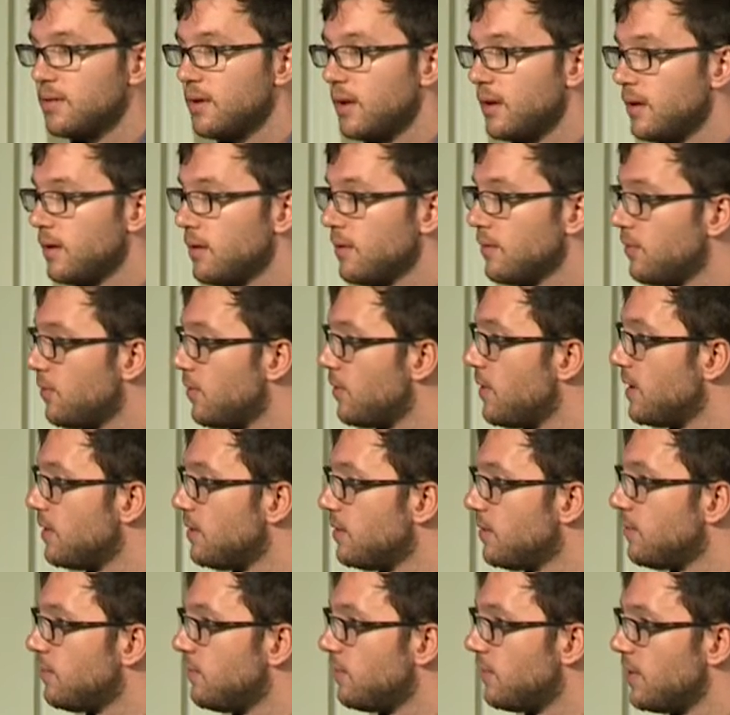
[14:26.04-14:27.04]
setting for
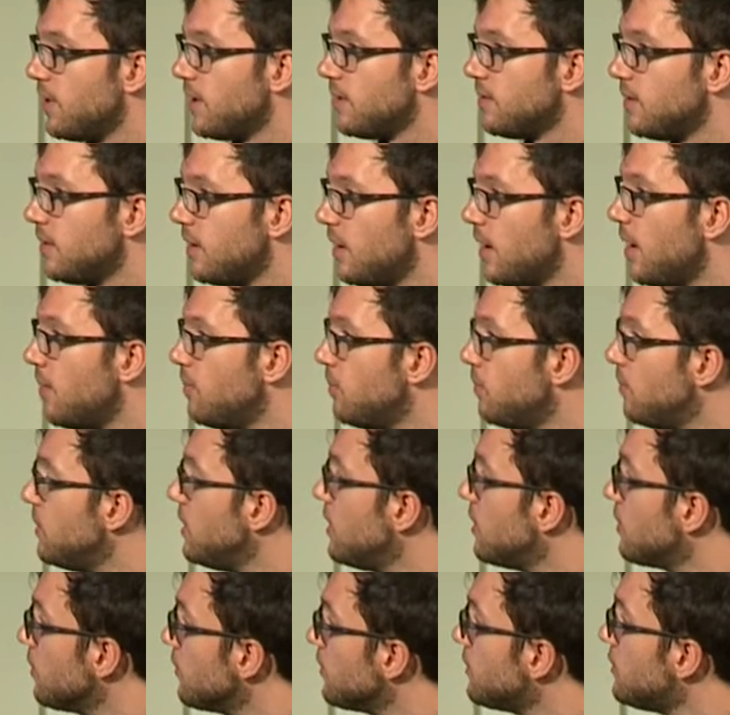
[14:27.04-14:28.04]
that's, for that's m
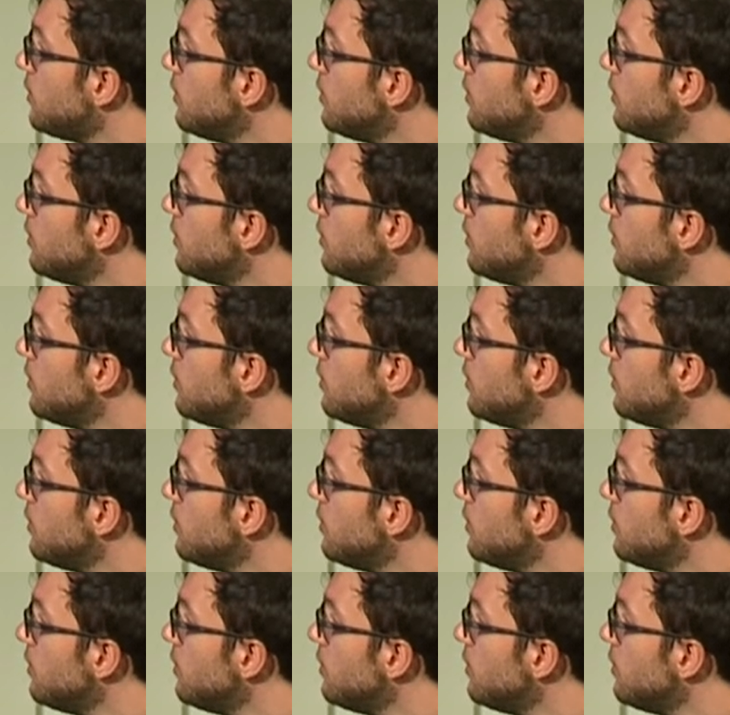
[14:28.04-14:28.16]
equals